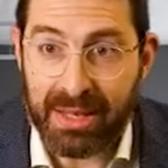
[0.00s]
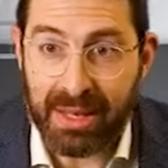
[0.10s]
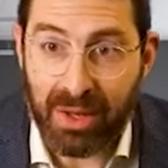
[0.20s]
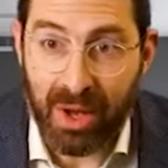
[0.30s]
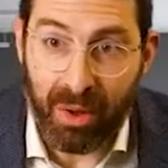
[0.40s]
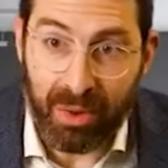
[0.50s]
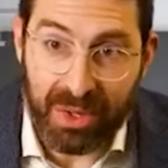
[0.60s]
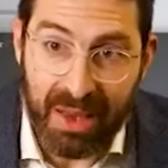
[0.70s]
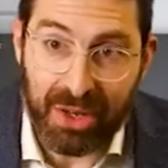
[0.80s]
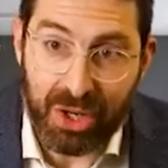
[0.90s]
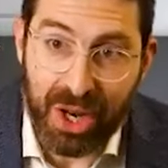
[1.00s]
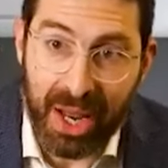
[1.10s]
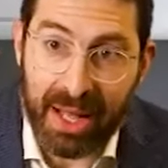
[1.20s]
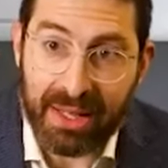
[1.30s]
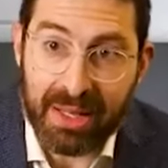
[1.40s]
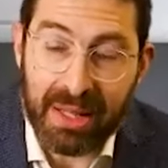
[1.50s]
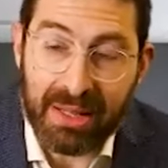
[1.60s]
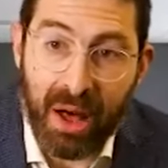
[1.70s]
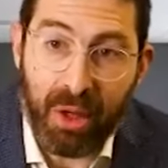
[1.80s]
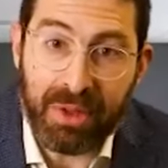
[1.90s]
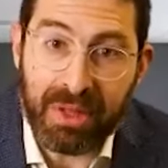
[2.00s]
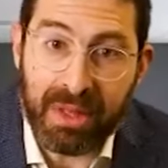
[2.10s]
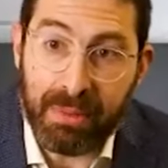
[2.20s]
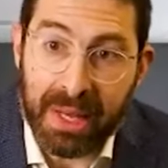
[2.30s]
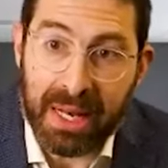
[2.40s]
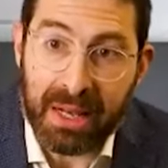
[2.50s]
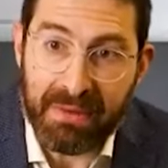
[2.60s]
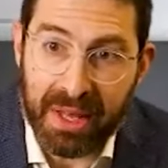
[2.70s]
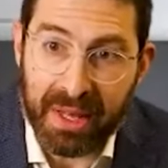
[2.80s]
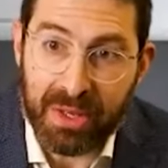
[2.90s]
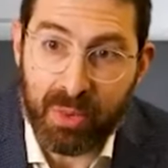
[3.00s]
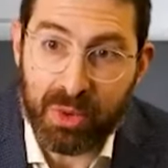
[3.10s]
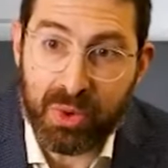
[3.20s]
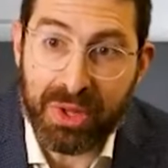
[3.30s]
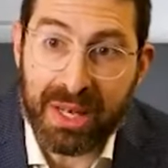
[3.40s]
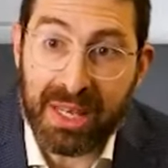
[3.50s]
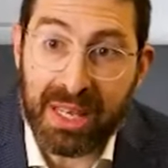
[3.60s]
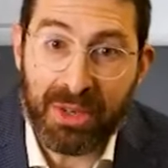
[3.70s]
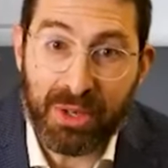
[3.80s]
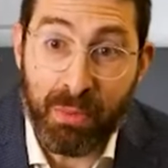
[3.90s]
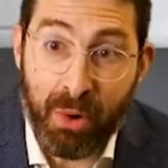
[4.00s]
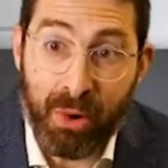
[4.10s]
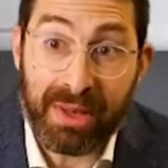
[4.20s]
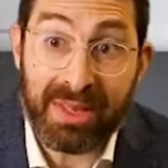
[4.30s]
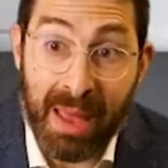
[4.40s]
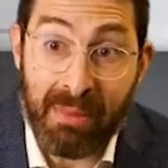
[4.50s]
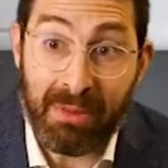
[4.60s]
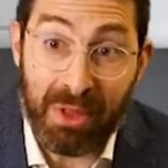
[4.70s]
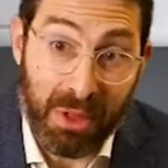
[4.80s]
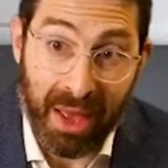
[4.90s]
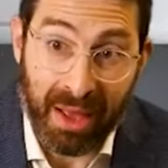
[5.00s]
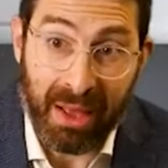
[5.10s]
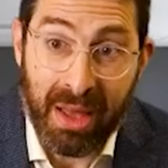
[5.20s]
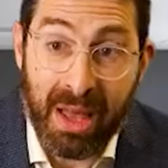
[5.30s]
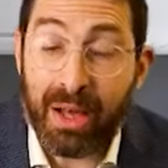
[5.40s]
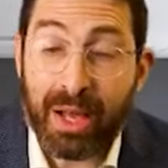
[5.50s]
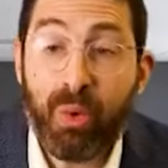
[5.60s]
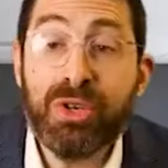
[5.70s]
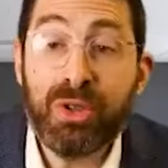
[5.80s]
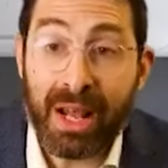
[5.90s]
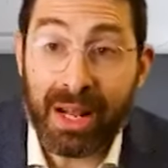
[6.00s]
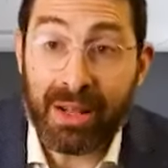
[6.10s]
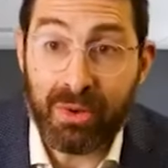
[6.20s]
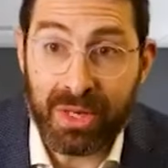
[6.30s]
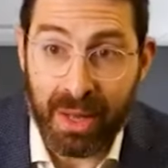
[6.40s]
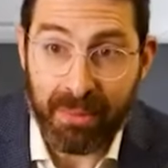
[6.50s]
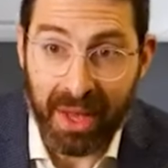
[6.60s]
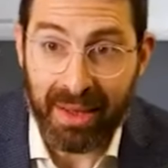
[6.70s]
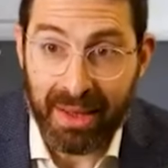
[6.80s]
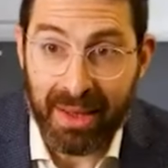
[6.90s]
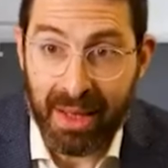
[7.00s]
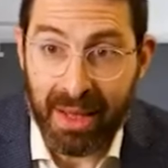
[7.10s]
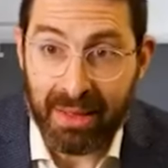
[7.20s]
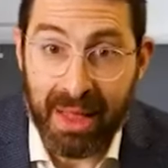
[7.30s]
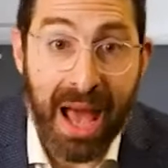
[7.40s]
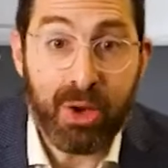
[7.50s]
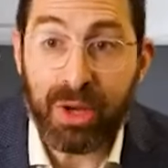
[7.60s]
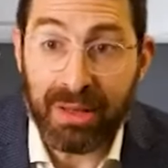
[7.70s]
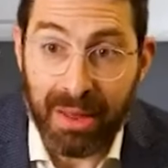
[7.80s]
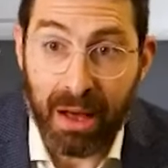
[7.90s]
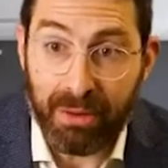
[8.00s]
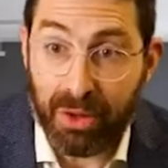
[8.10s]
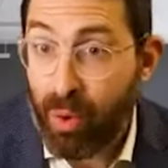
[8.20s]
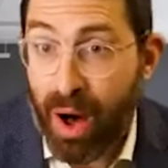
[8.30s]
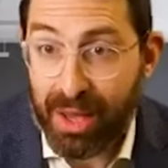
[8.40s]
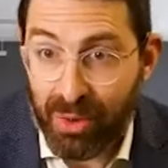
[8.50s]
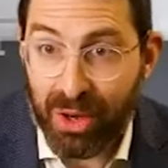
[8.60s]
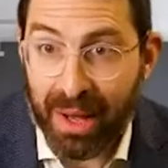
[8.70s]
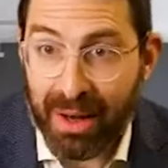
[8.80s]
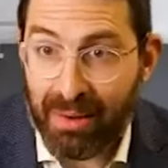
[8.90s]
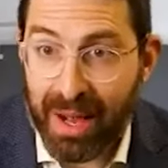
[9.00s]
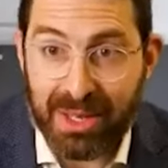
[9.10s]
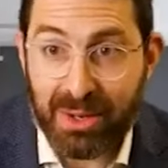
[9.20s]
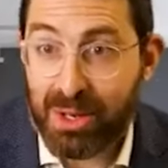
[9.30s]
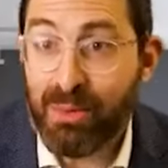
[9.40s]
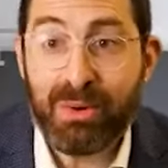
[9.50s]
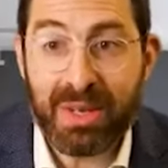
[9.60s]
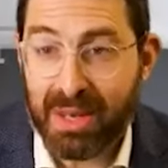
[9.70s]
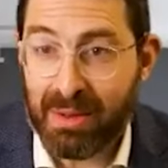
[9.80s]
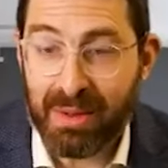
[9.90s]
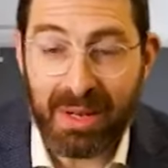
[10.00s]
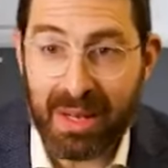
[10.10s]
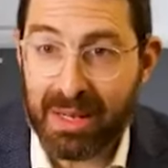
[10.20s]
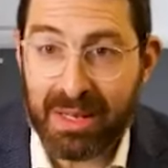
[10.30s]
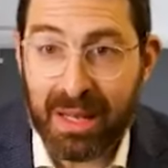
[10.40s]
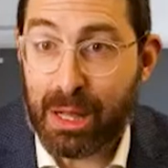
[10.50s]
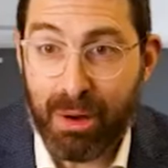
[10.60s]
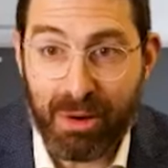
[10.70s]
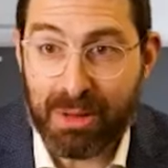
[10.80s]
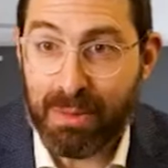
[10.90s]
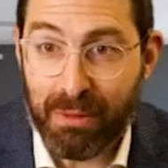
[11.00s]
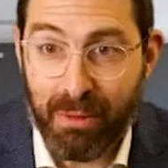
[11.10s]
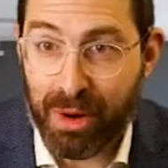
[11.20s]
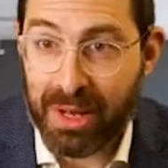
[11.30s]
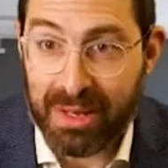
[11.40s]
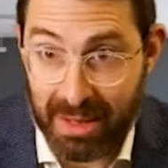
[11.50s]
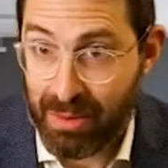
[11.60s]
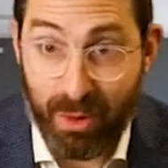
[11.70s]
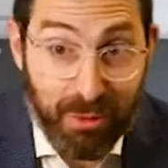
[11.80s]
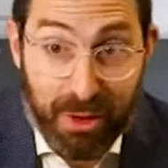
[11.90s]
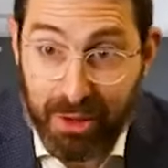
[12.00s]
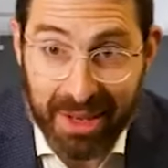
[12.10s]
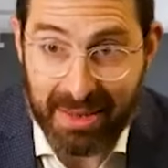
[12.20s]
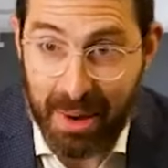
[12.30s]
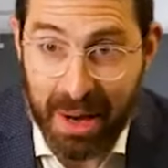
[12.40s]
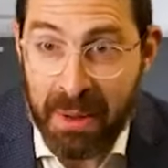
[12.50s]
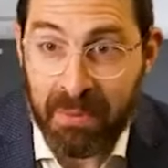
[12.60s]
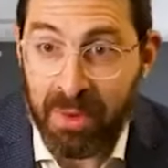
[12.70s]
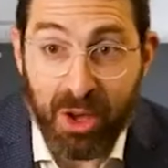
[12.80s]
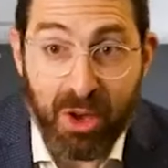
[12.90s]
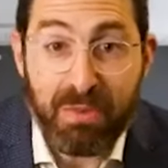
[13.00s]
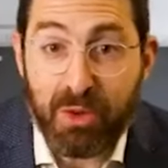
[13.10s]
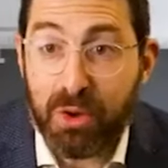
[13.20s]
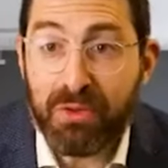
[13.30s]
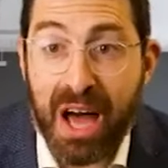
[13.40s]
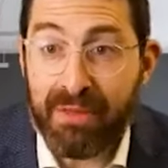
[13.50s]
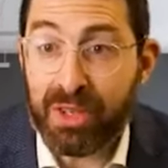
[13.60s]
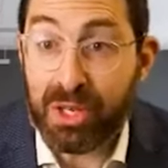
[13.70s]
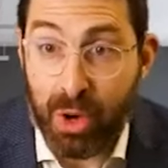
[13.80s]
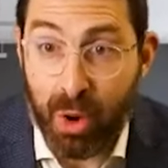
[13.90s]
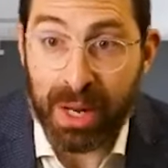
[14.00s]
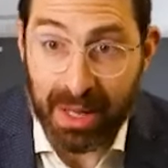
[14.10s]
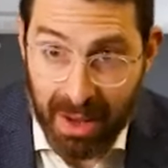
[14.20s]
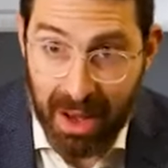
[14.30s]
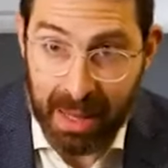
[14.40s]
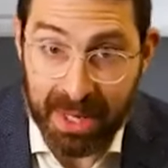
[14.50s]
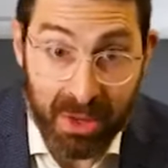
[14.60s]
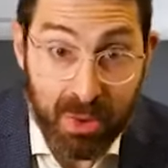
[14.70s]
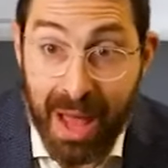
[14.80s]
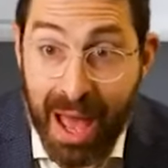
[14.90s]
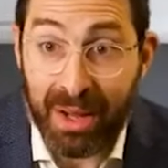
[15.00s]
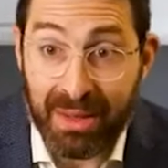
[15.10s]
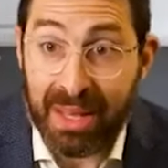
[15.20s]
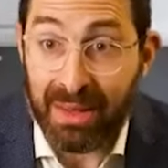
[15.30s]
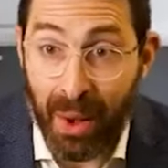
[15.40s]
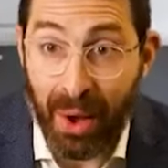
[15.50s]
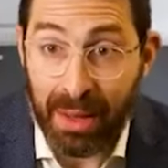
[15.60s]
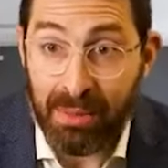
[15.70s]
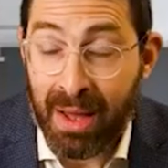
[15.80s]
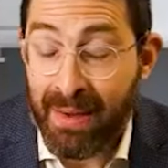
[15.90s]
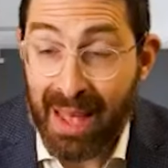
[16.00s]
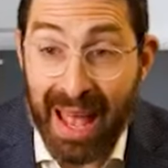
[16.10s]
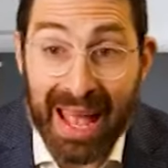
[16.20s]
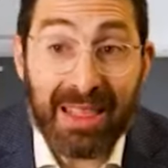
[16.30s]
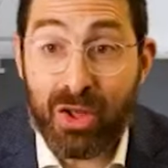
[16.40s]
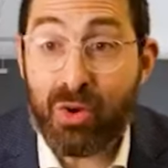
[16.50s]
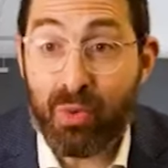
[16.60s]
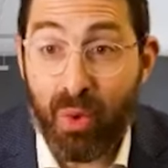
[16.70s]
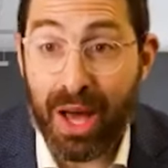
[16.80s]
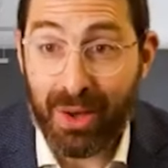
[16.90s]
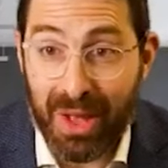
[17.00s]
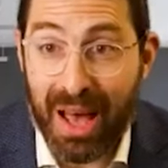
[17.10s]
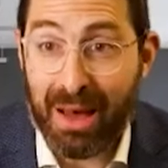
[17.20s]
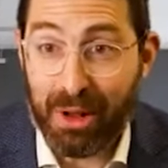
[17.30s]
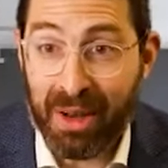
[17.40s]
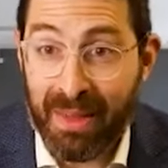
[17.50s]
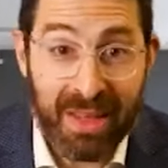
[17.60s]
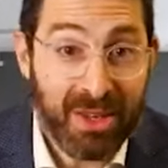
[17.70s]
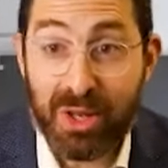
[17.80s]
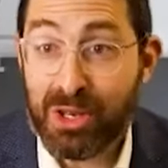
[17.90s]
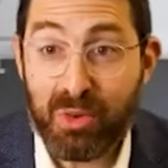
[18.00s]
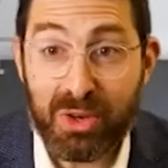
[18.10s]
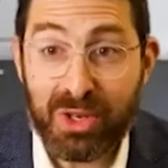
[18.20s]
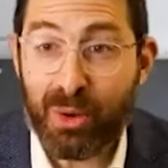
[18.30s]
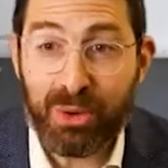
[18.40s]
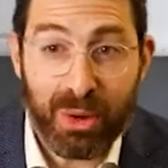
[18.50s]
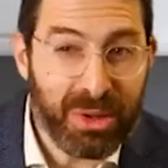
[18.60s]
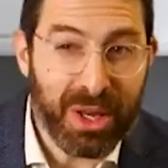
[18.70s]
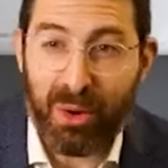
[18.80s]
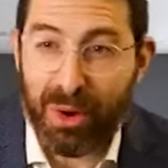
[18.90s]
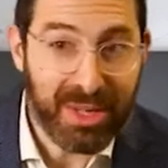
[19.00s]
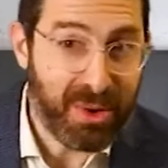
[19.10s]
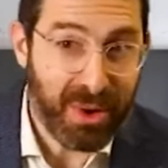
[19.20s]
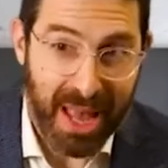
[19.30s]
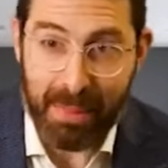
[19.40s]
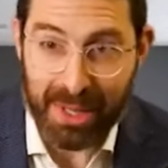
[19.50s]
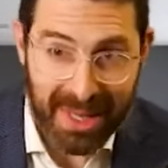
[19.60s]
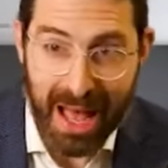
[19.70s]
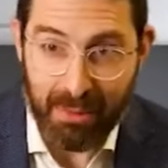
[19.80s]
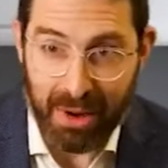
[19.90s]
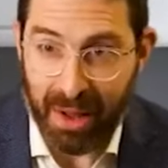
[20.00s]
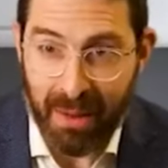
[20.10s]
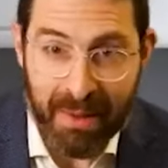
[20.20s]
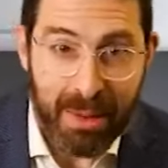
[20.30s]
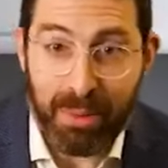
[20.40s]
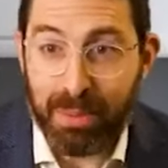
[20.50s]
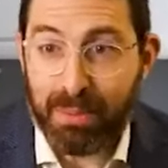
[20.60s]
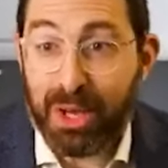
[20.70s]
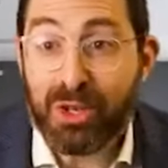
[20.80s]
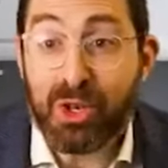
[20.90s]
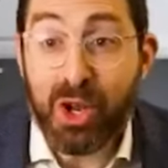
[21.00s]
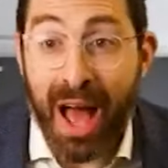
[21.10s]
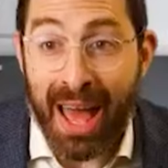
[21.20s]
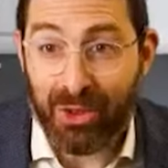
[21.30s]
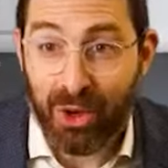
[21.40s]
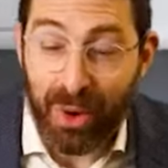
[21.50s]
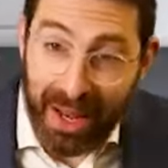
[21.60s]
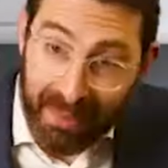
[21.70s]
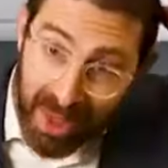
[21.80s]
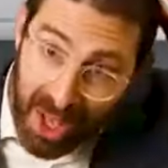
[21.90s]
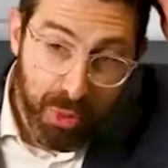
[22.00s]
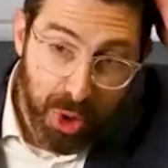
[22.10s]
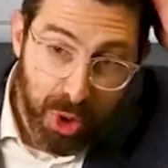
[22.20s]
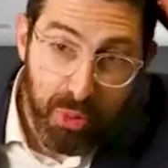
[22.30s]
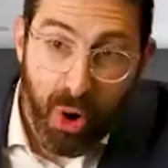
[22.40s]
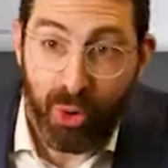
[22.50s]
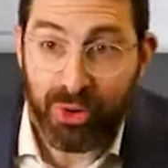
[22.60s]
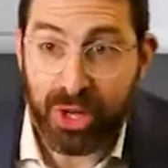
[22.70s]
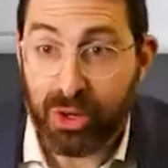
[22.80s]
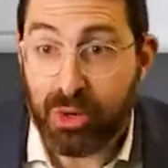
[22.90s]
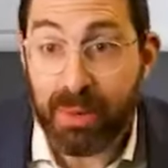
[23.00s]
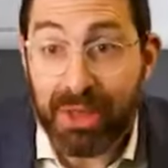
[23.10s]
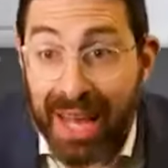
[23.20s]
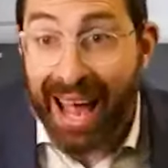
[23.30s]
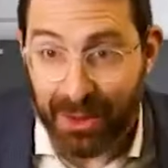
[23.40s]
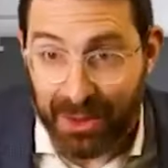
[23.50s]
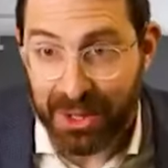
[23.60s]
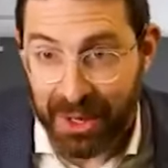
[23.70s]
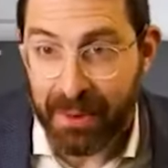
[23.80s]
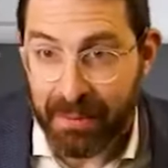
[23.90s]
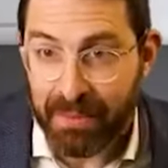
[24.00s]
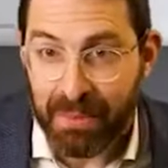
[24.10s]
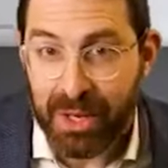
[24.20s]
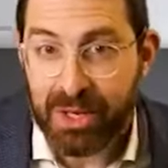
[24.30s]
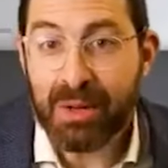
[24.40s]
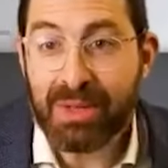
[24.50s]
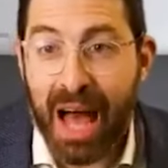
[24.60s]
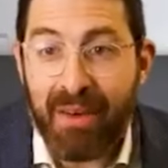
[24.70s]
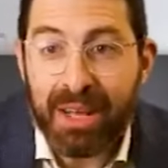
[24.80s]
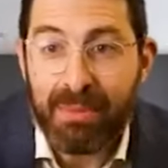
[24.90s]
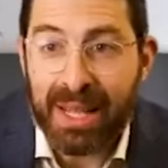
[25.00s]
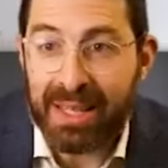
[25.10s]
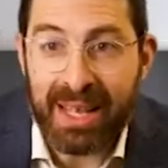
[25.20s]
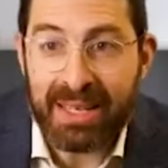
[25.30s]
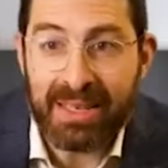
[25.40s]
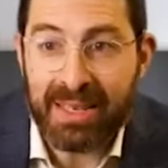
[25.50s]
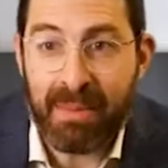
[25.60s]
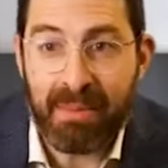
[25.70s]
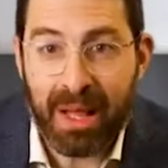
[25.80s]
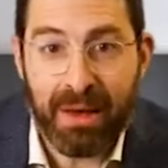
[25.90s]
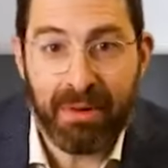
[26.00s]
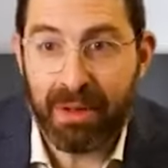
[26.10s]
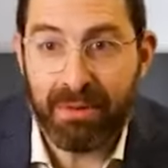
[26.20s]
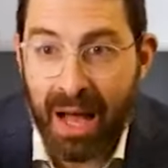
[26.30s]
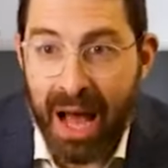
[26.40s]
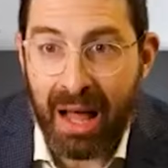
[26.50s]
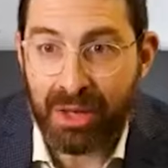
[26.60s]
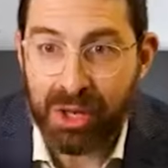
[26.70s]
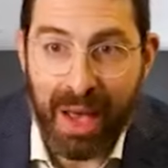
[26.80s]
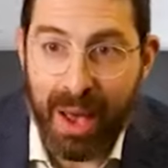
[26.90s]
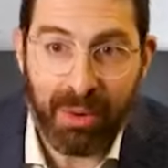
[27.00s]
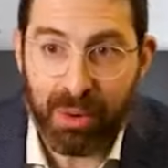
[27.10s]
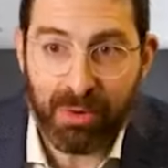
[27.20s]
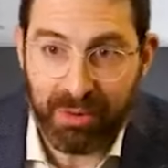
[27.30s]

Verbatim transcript: as adults have a chance to delve into the meaning of things, which will then give us more excitement for the thing. Like once you learn how to do something, now you can delve into why you do it, right? So someone who's let's say in, in his late 30s, mid 40s, or 50s, right? You you've davened so many times that you now can take time and learn why you daven. So as a result, it would only increase your excitement to davening. Right. But because you know how to do it, you're prone to do something else. So now davening maintains the same level of knowledge that you had when you were